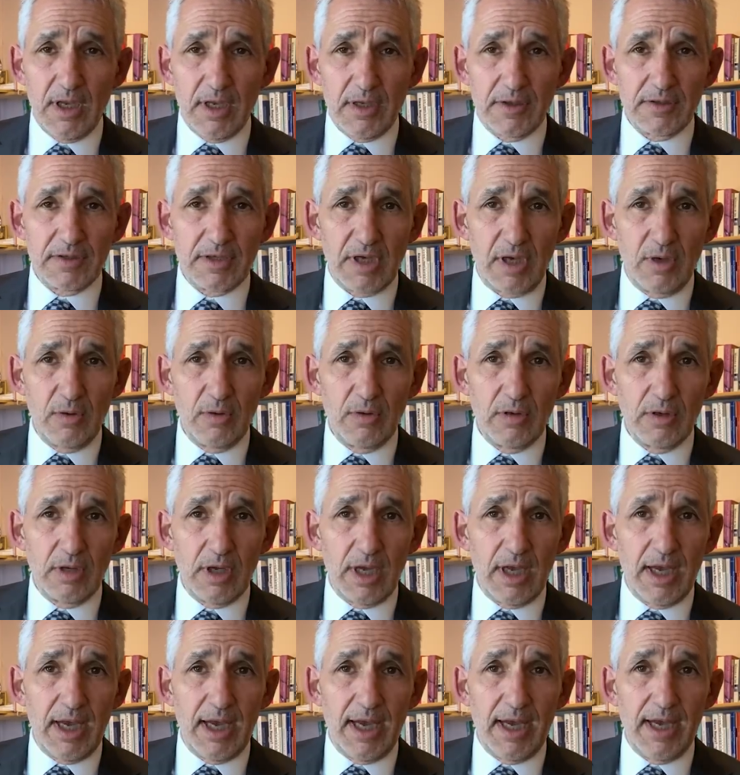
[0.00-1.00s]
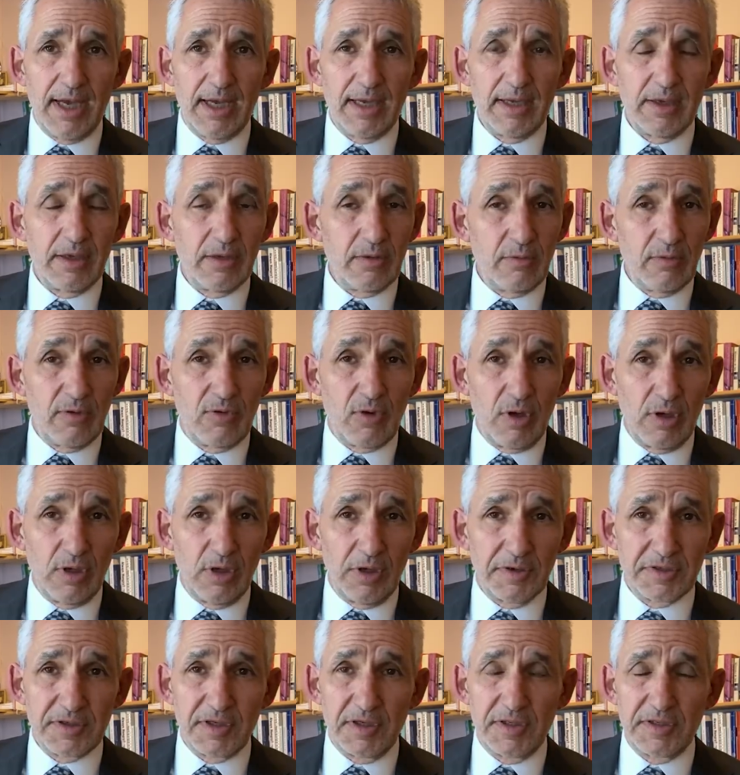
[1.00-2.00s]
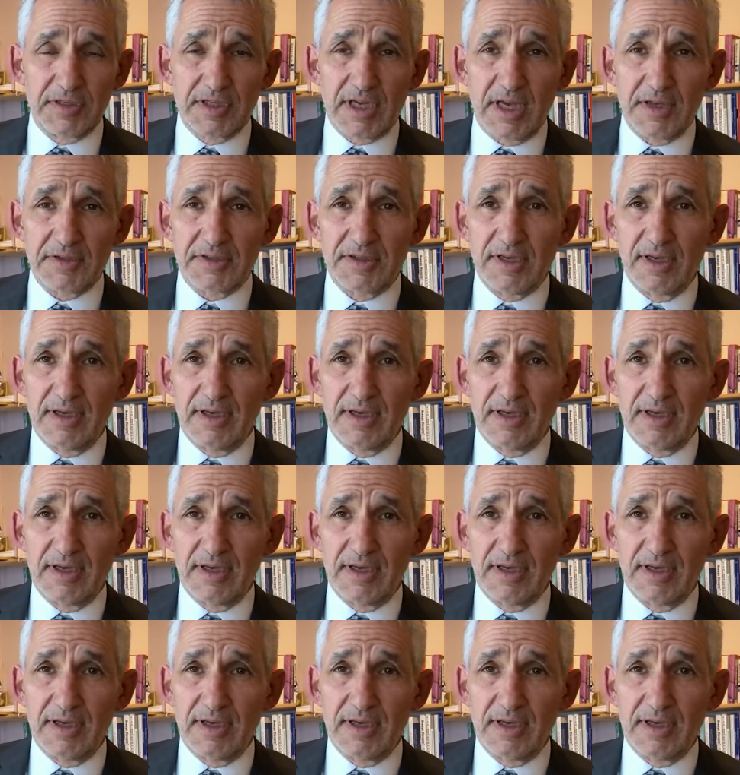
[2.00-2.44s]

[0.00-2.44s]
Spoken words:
So we've got lots to discuss,